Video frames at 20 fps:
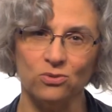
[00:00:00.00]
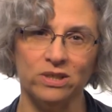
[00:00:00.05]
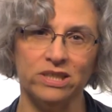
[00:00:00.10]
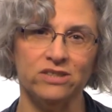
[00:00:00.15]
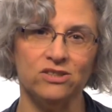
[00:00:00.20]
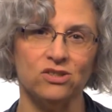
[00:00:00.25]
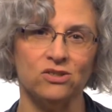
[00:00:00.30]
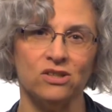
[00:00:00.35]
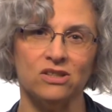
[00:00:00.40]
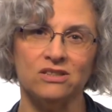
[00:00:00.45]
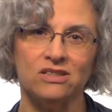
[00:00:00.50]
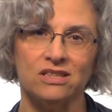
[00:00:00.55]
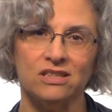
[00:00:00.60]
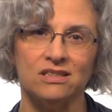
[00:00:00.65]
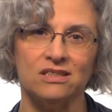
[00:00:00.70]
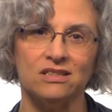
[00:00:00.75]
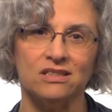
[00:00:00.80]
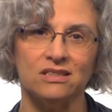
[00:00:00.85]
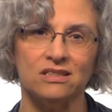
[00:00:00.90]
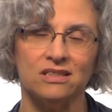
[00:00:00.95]

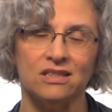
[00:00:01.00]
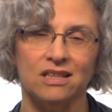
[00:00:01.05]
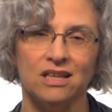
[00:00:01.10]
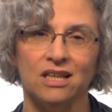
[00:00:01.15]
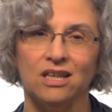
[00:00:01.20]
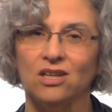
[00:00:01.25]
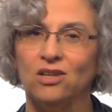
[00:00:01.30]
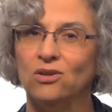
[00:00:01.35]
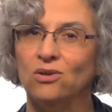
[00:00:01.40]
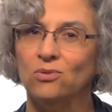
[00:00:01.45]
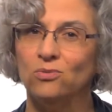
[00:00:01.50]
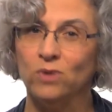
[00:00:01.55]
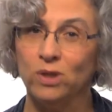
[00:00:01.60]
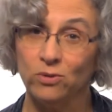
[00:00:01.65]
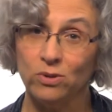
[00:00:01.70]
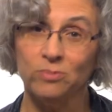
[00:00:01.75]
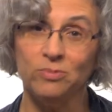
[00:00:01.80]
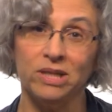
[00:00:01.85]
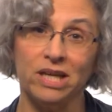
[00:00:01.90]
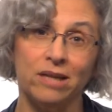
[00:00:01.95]
resources, we
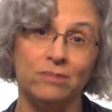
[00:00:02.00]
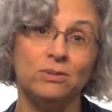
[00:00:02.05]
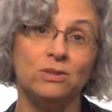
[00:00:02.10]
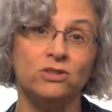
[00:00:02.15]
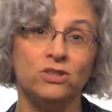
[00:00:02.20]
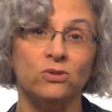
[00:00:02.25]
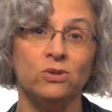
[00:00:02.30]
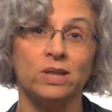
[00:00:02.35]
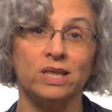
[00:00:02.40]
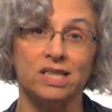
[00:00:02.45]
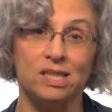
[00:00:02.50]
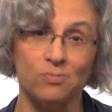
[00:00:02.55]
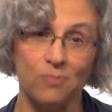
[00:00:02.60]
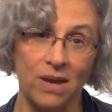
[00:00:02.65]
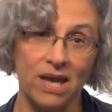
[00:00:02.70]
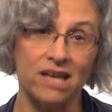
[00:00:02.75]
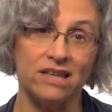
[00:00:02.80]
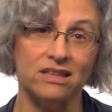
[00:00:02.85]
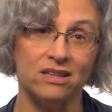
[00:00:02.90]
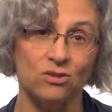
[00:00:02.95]
would be able to
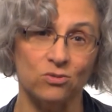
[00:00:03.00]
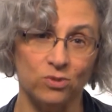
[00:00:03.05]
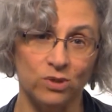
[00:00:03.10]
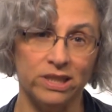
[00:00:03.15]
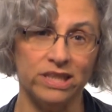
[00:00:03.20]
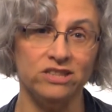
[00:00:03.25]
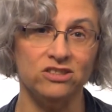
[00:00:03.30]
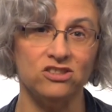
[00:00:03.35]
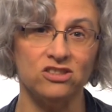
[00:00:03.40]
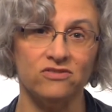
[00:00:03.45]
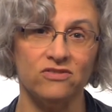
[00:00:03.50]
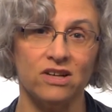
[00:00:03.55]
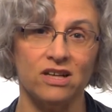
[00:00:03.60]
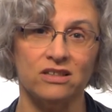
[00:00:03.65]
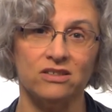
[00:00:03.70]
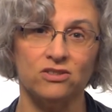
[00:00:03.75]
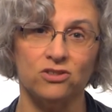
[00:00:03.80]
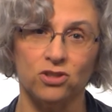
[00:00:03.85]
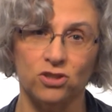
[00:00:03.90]
expand the reach of our